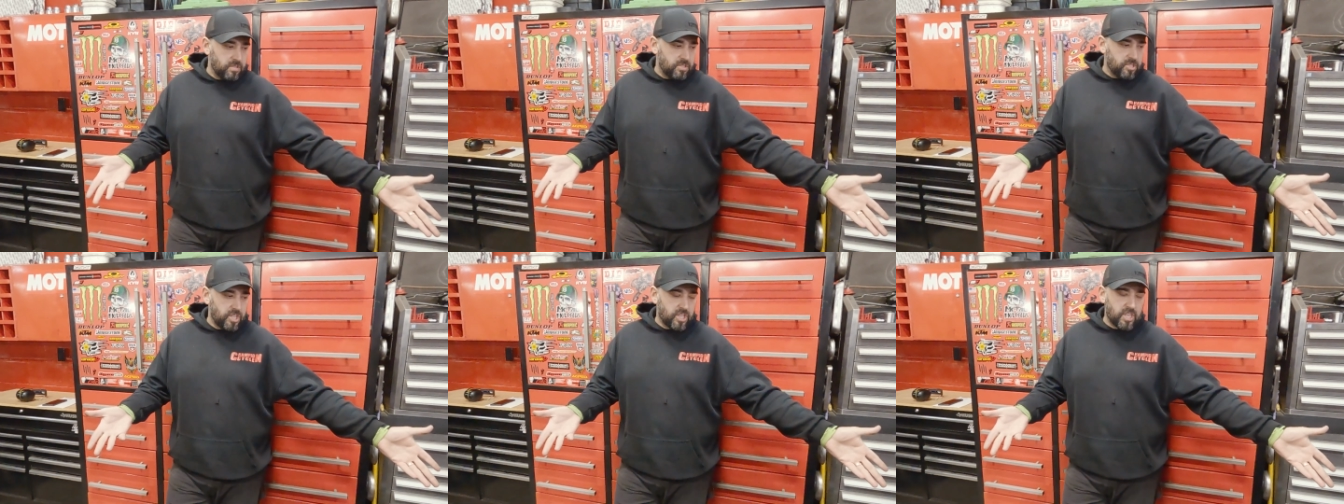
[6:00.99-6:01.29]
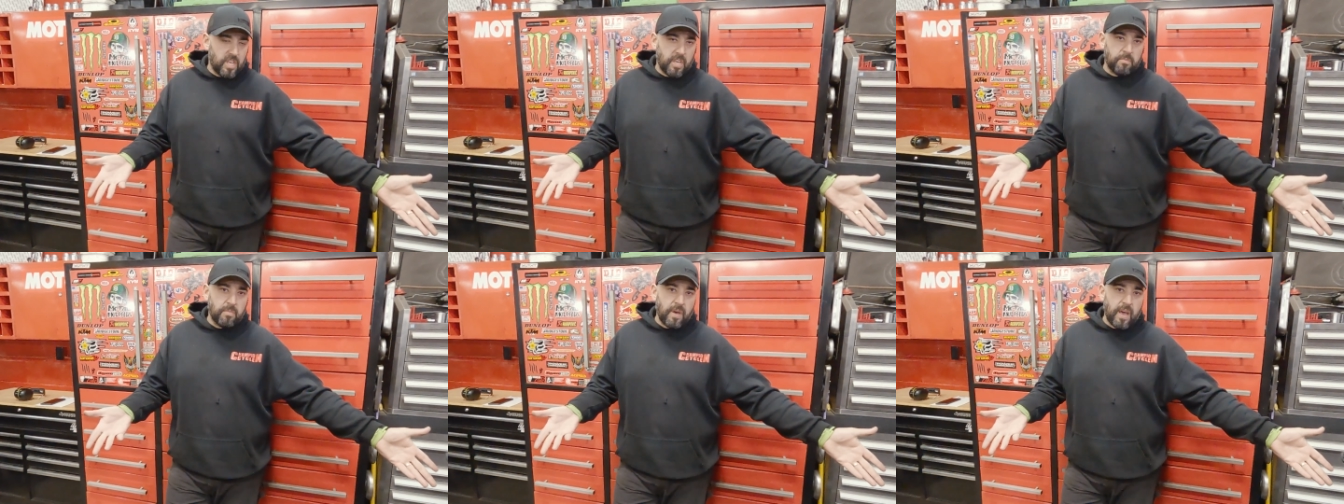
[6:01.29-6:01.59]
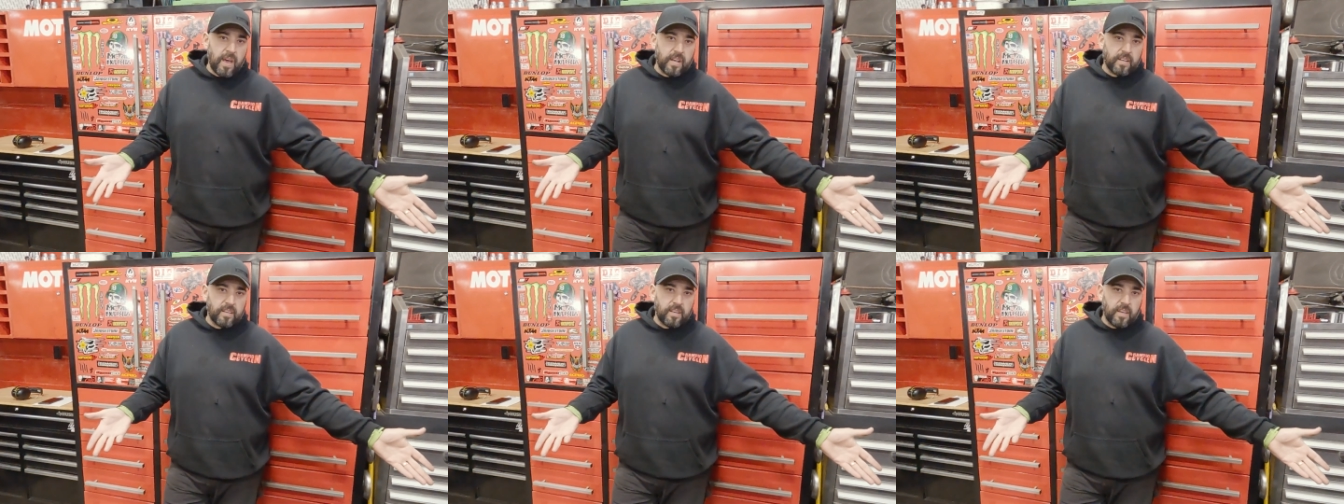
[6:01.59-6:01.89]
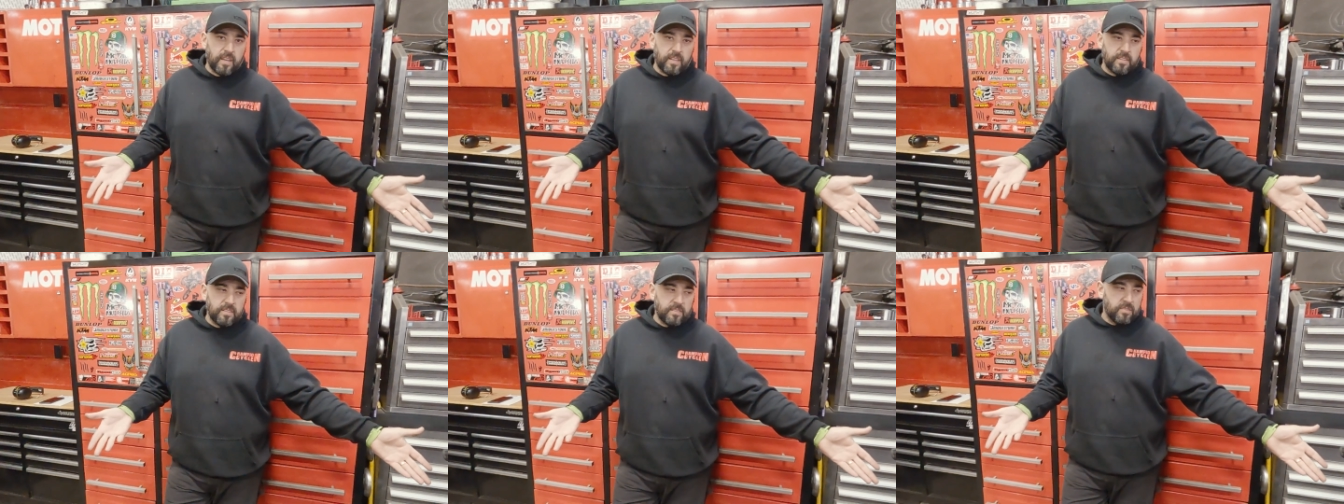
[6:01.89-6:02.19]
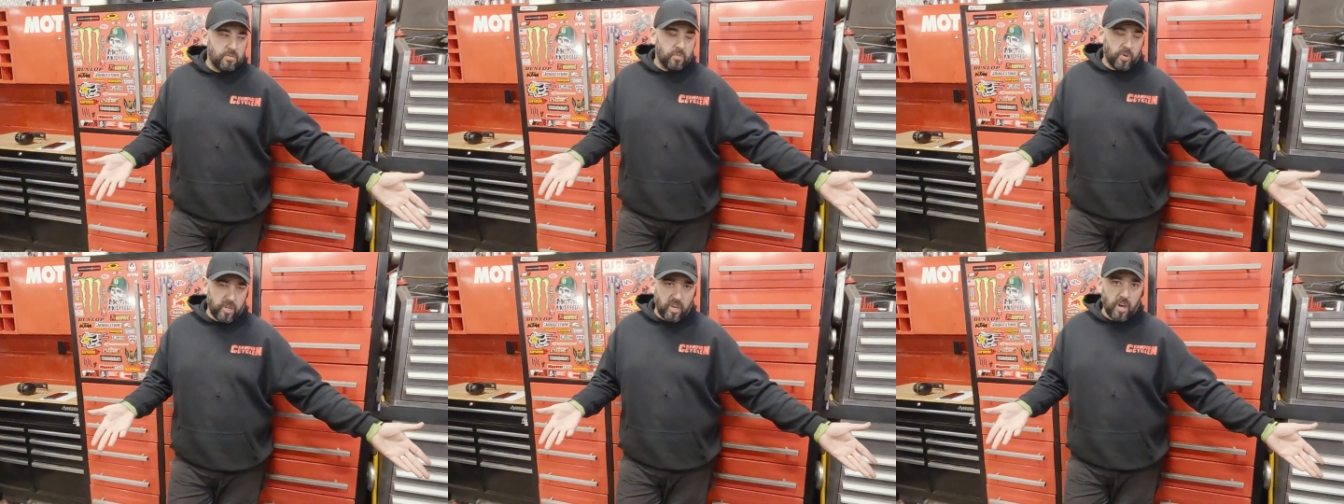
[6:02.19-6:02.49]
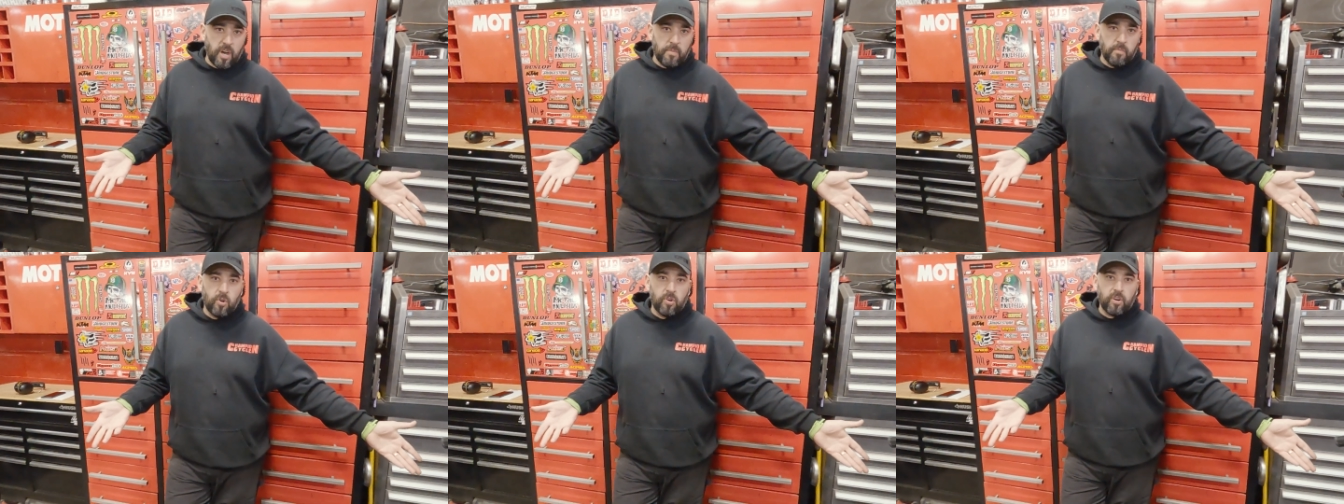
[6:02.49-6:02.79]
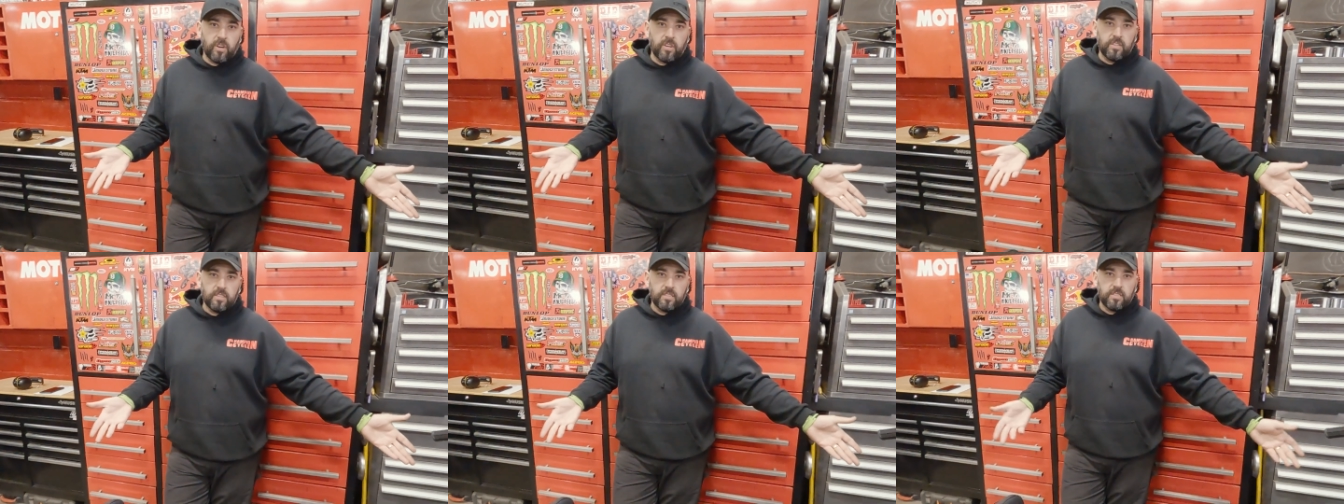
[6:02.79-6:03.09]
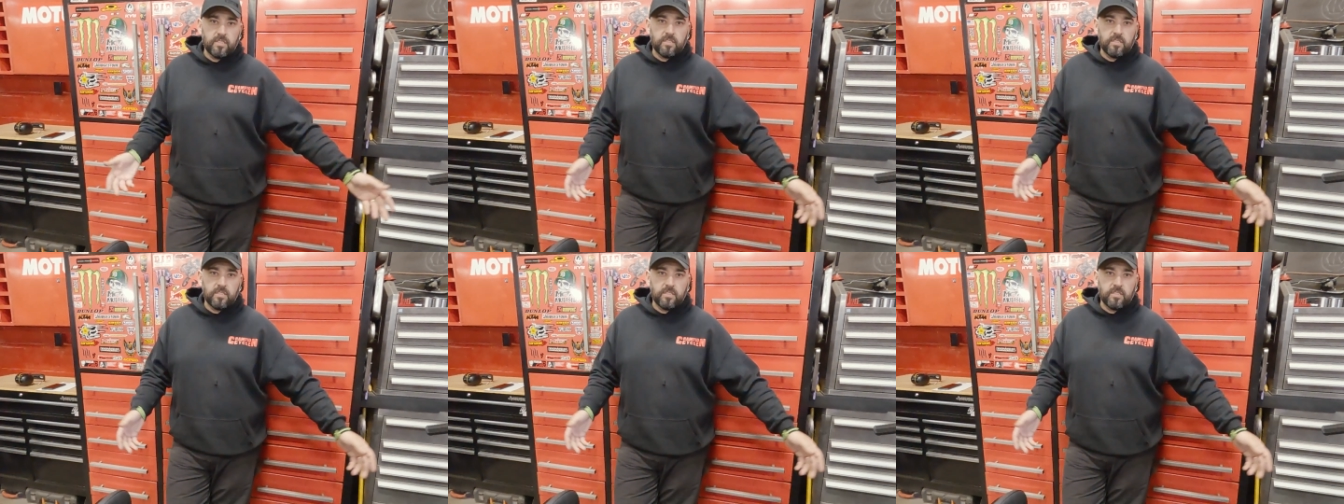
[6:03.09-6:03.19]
she came back and we got more.